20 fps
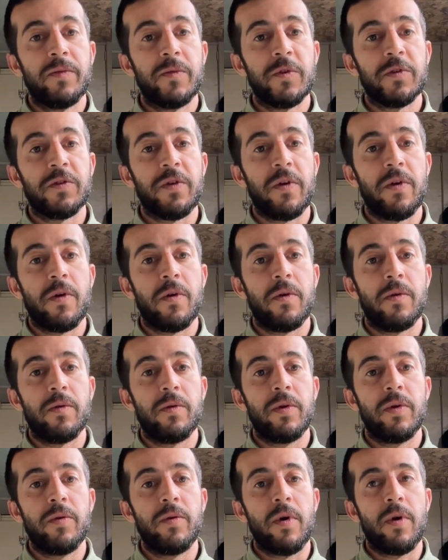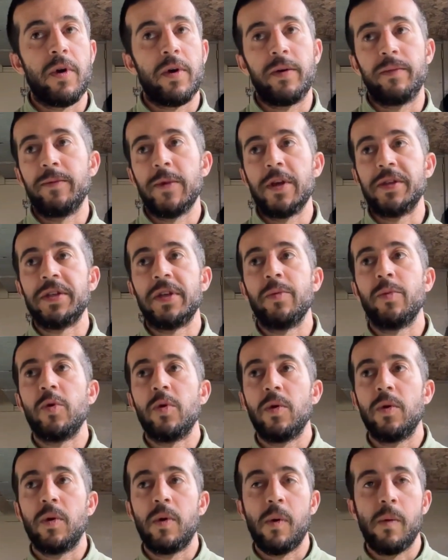So a
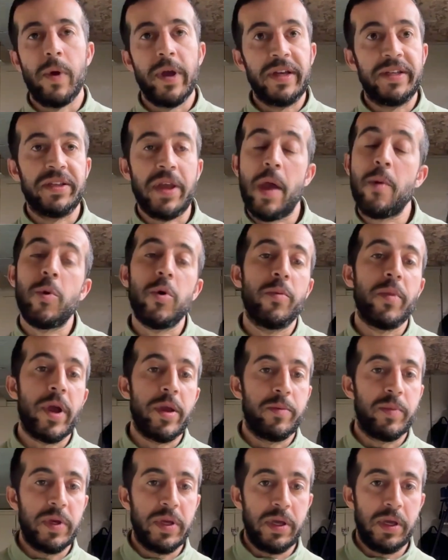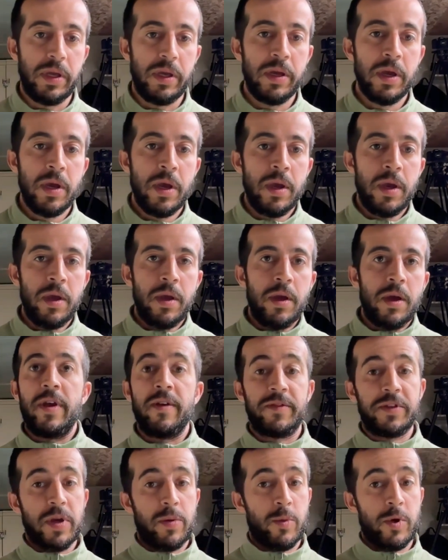simple example might be
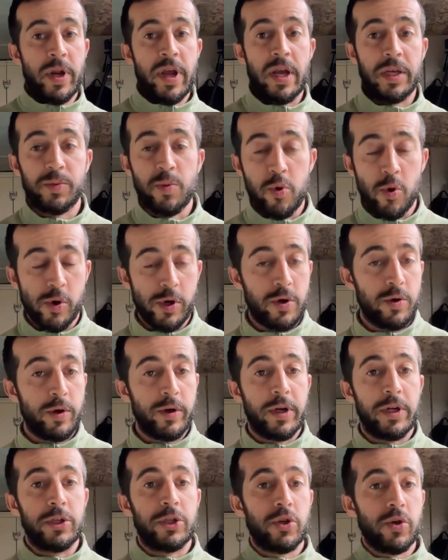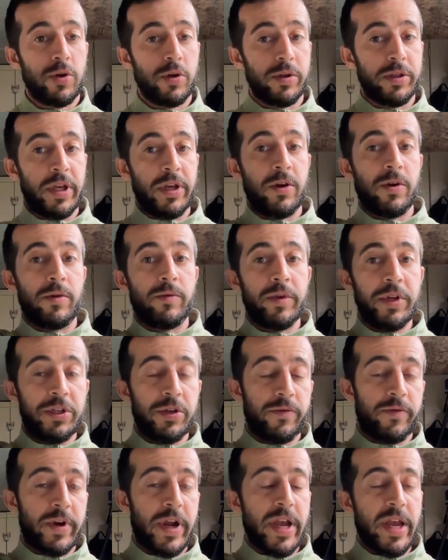if someone has poor core control and they go to reach
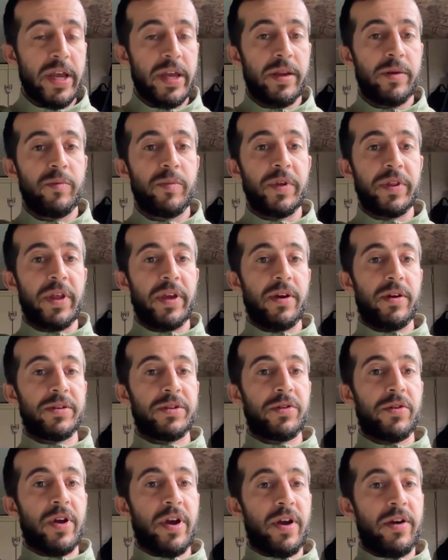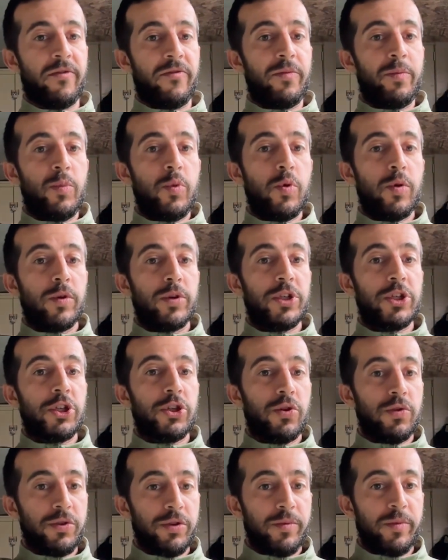overhead, but they also have poor
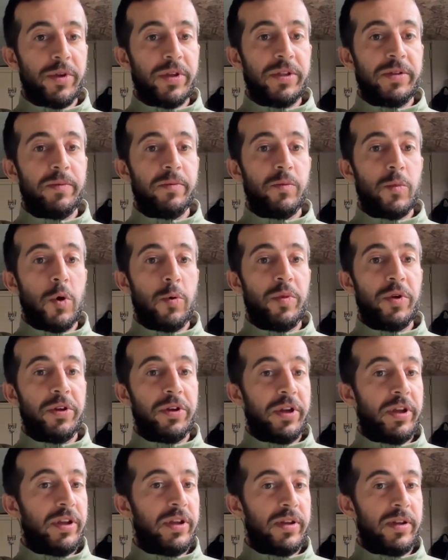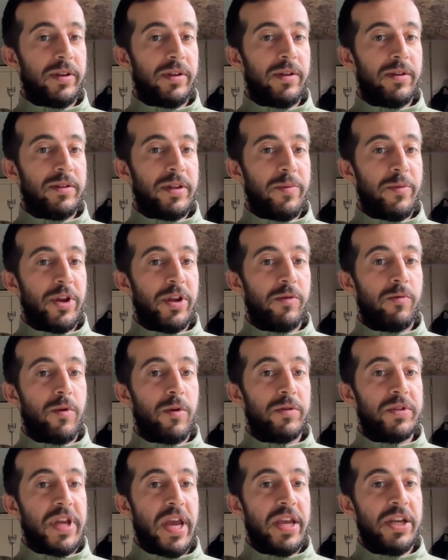shoulder mobility and limited
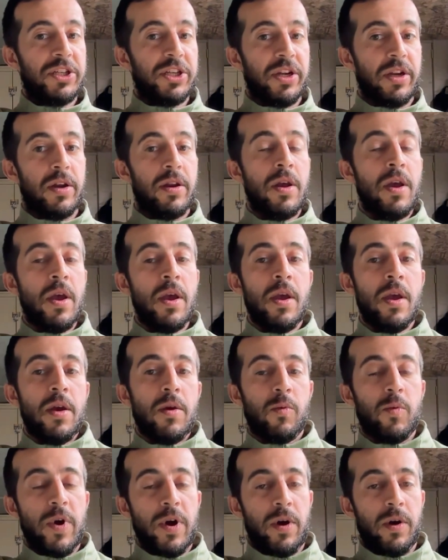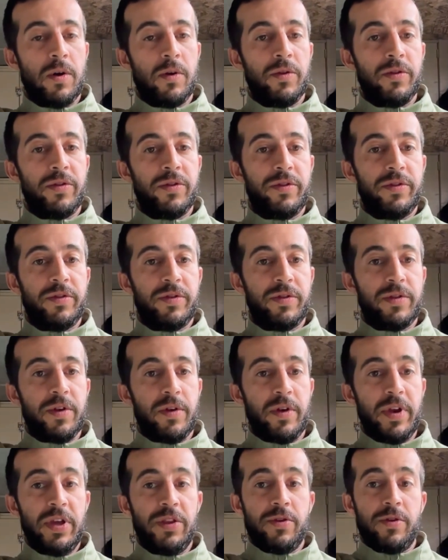rotation, well,
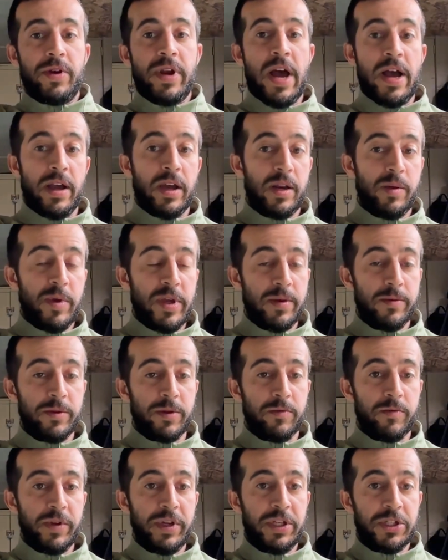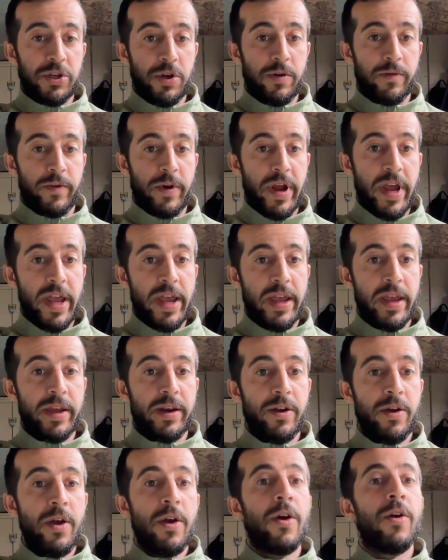they're either not going to be able to reach
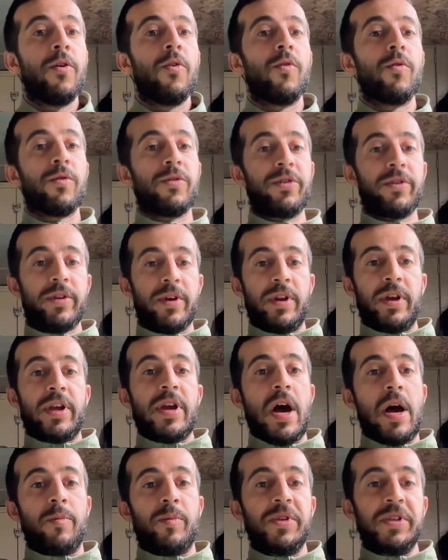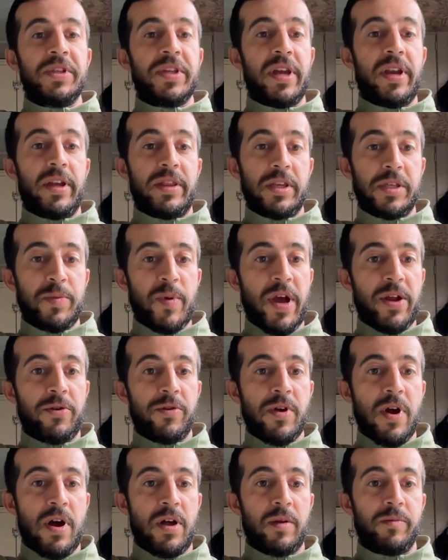overhead, or they're going to compensate at the spinal
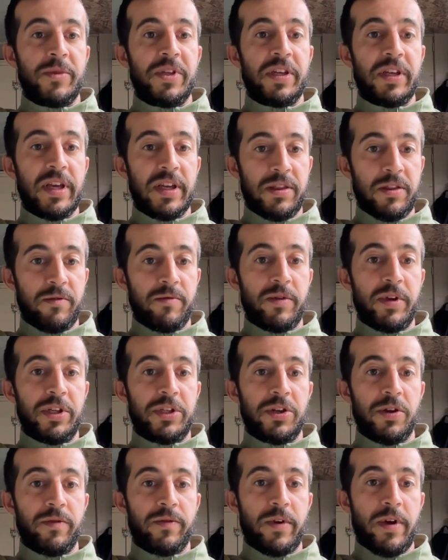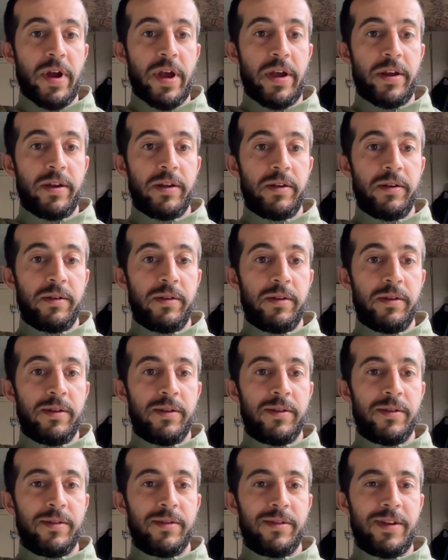column to get the reach overhead.
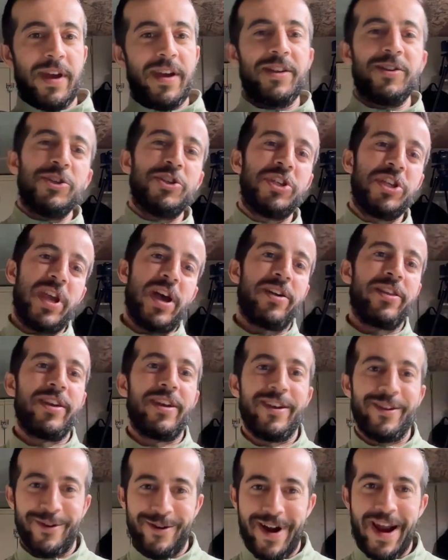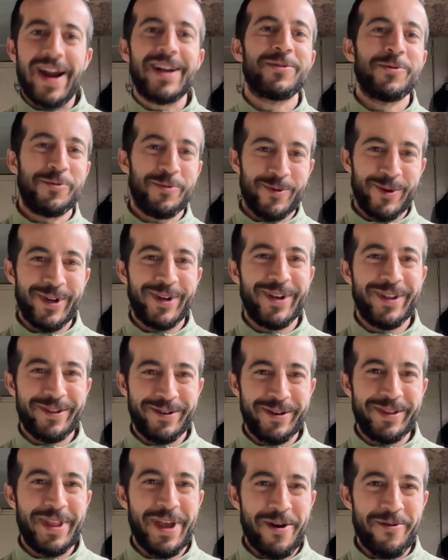Okay, do you see how they interact with one another
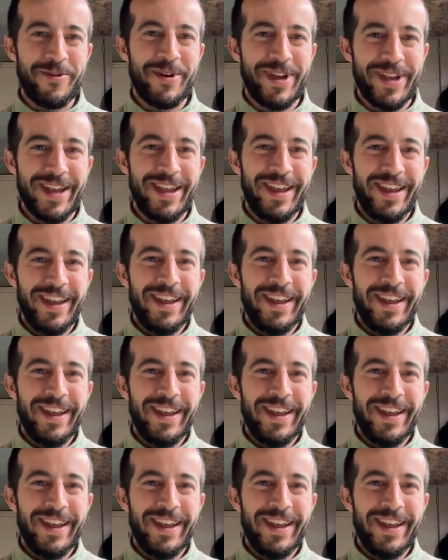in that way?